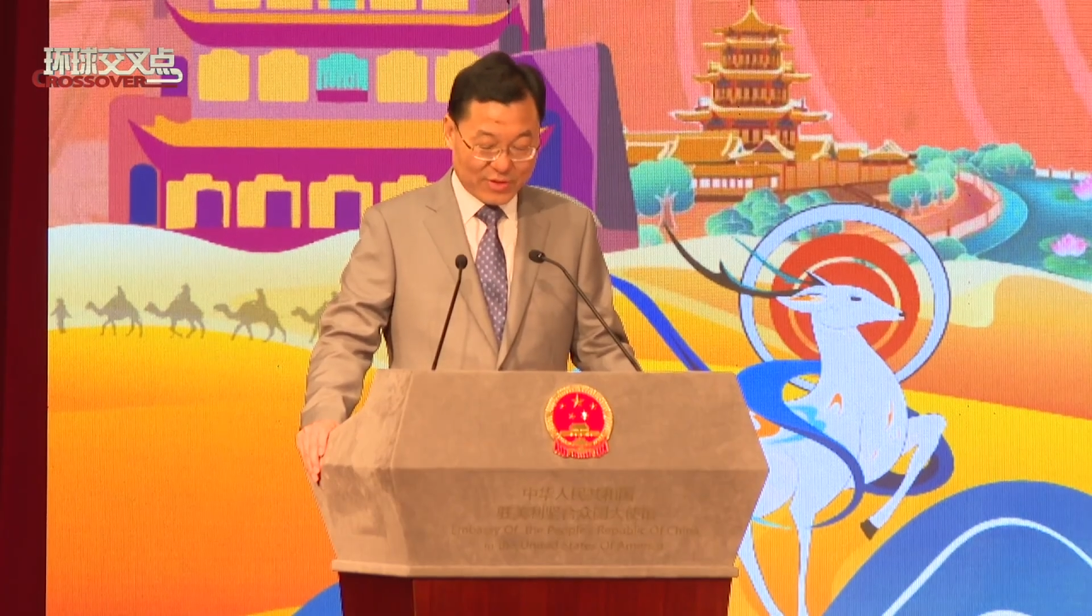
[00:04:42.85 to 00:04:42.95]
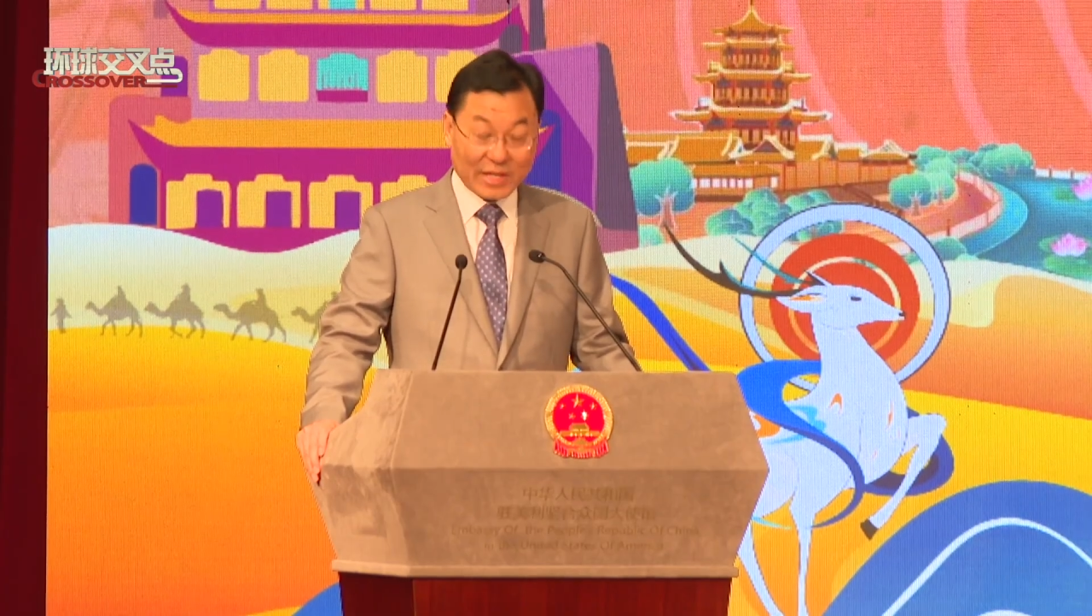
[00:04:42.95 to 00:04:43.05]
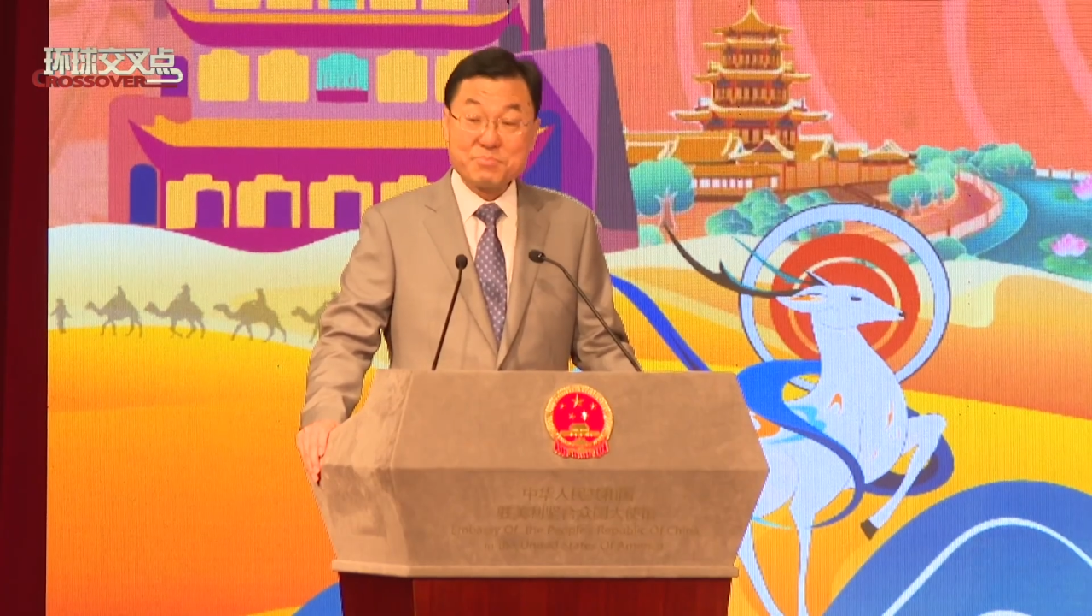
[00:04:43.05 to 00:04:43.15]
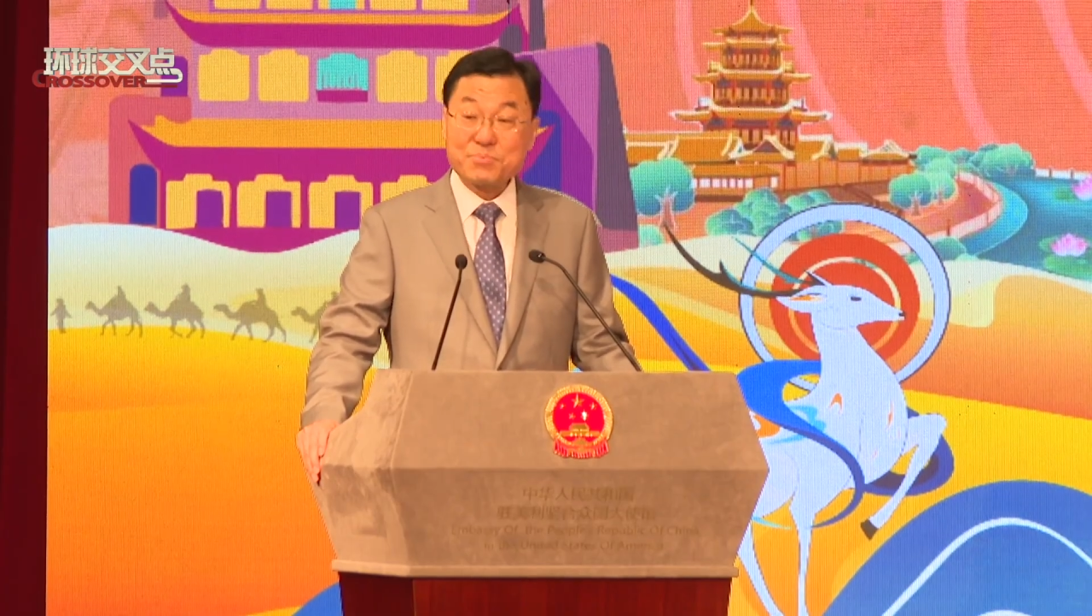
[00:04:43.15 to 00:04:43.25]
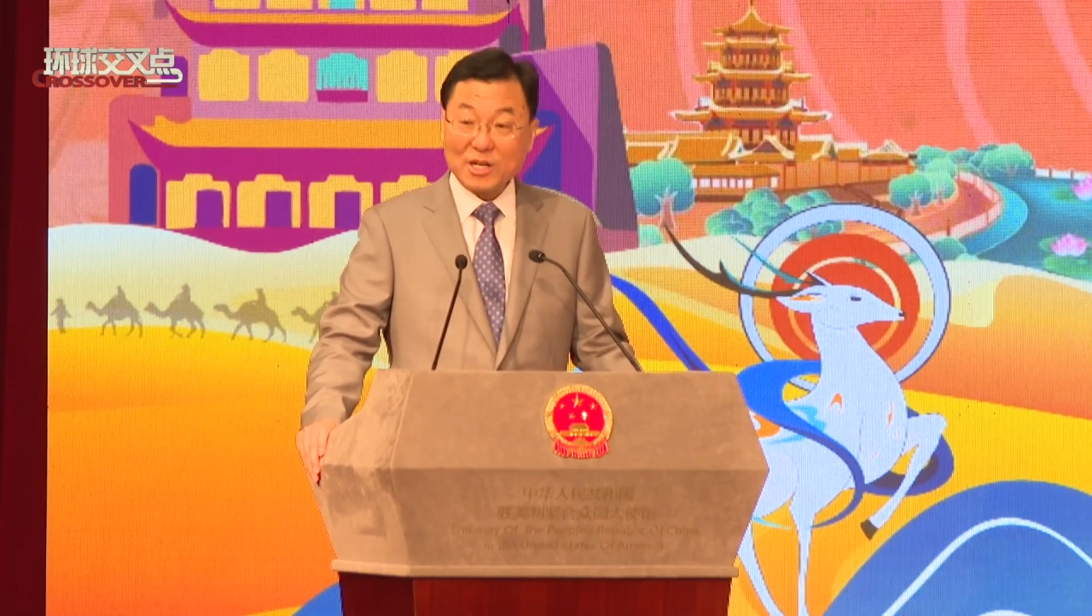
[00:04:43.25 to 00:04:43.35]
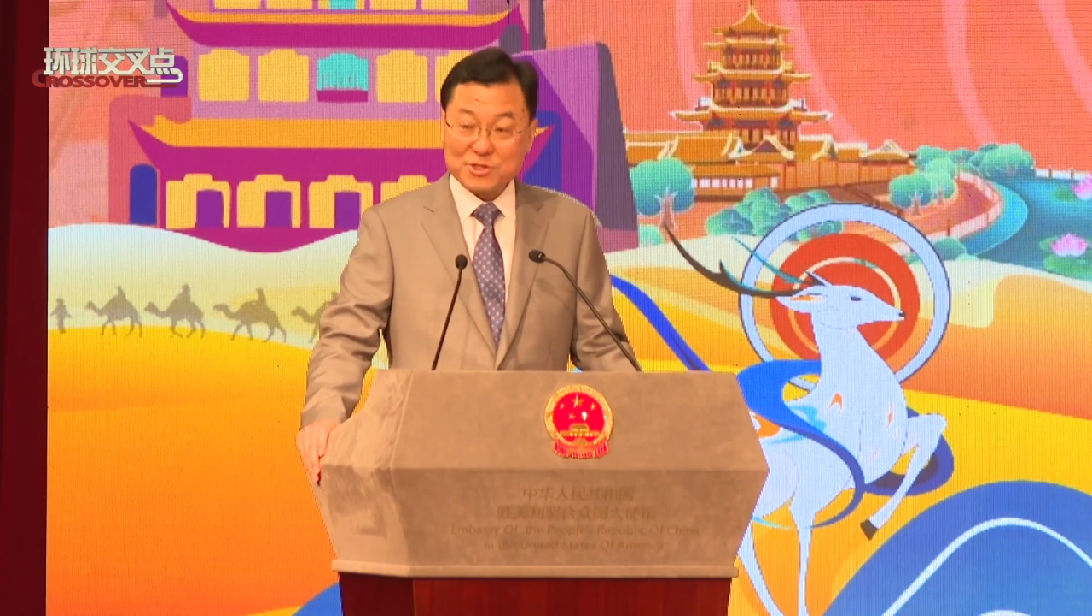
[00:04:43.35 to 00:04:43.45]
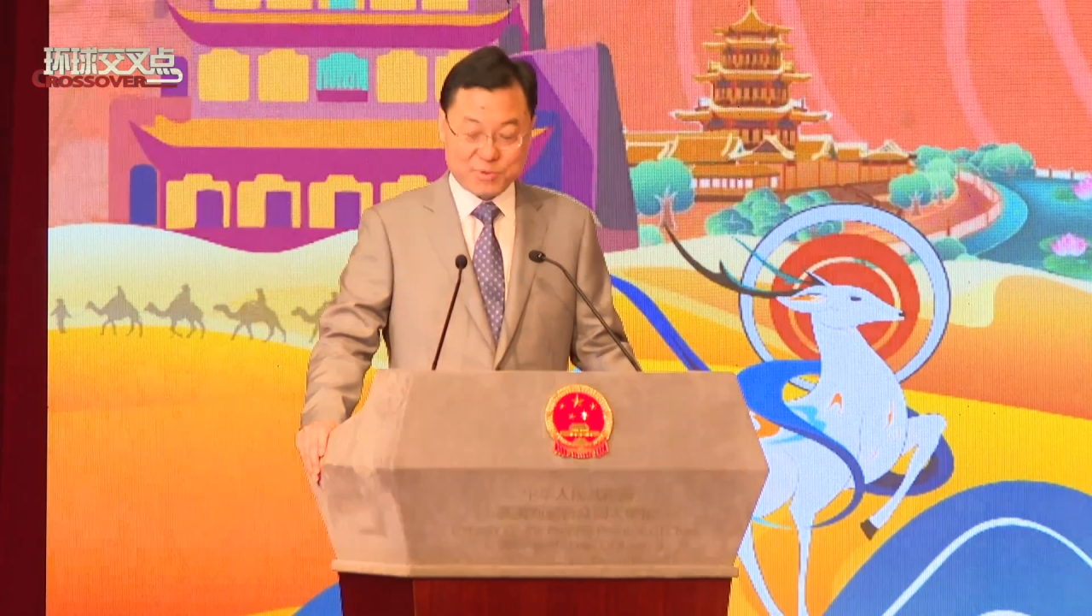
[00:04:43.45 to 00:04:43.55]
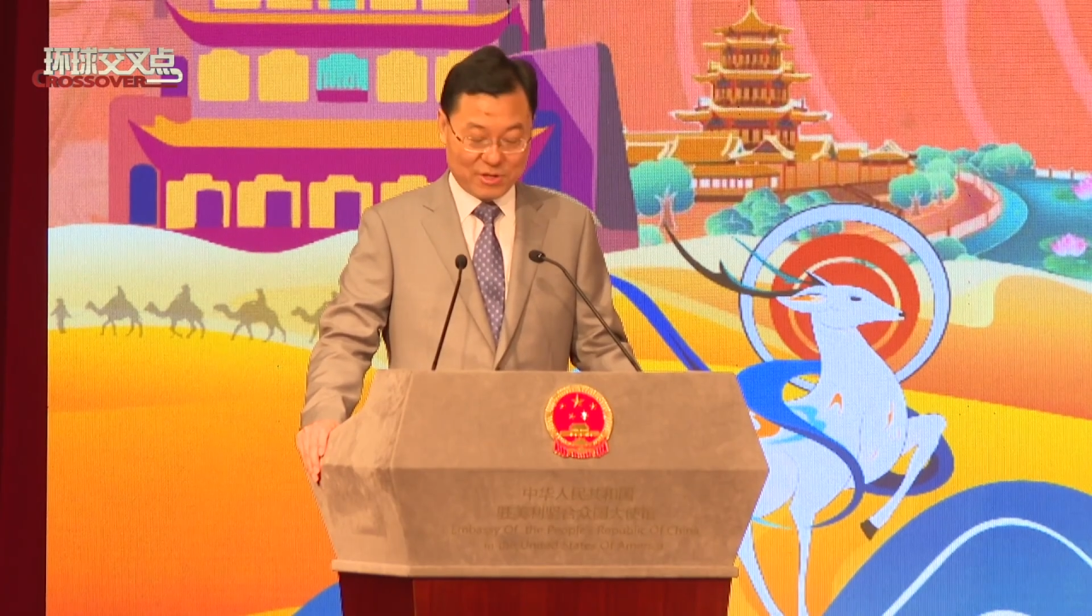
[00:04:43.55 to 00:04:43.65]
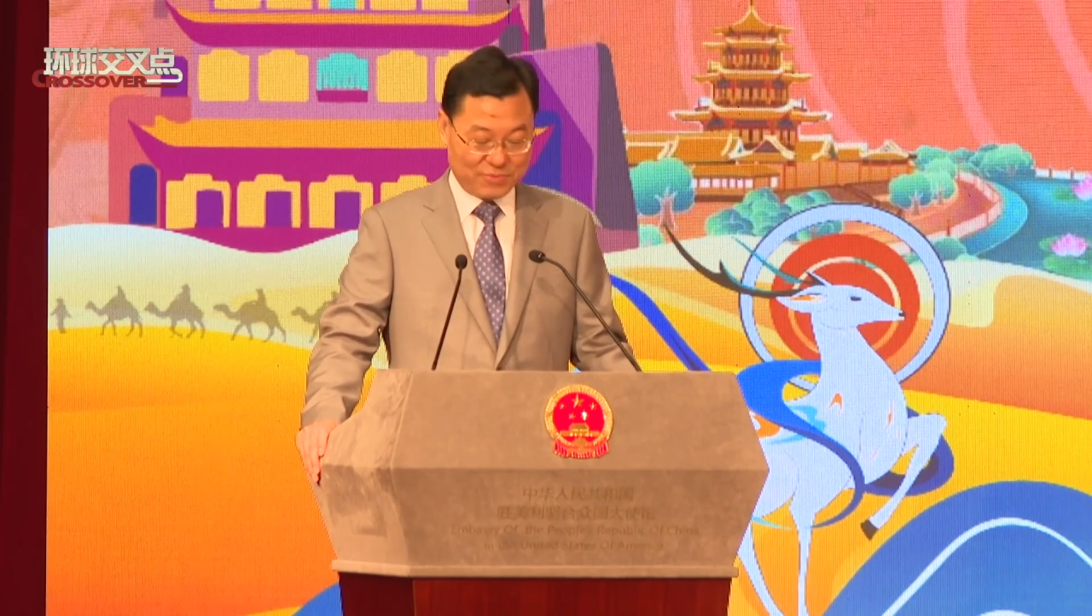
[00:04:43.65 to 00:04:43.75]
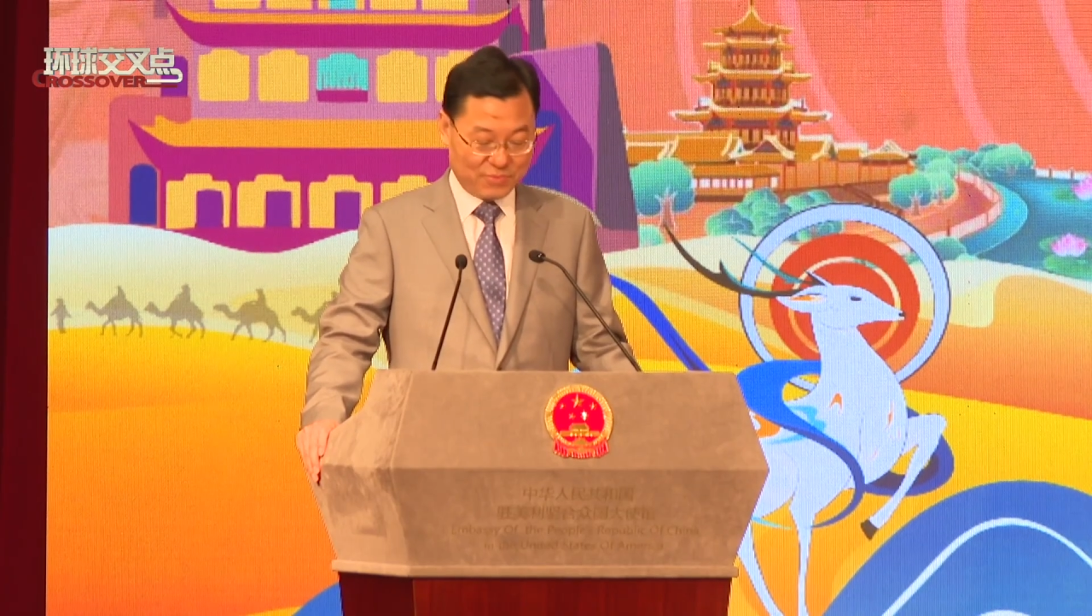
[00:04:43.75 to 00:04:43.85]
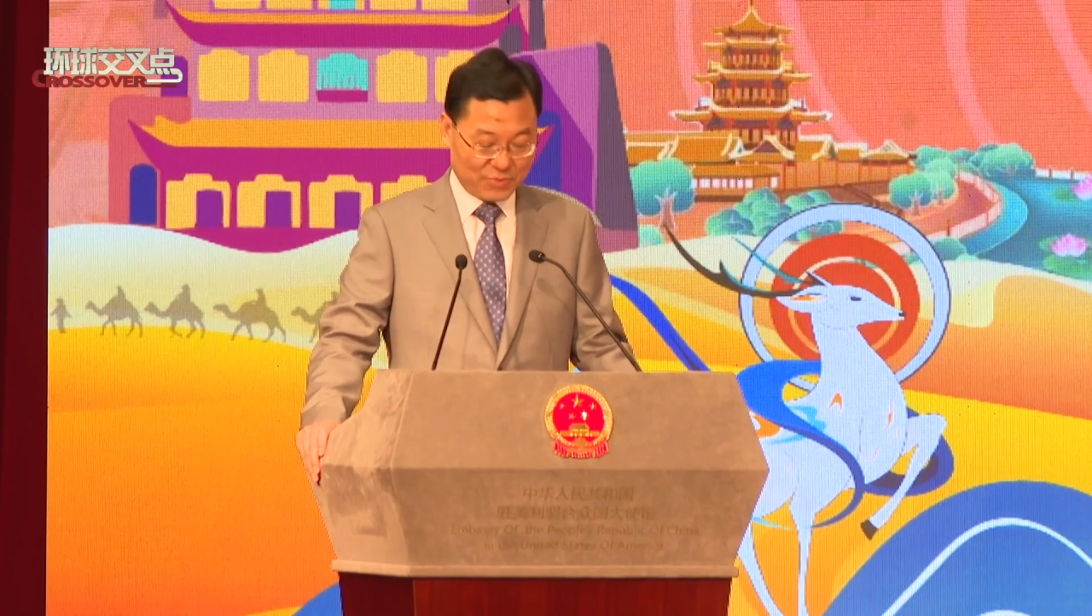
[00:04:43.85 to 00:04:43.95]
they prosper.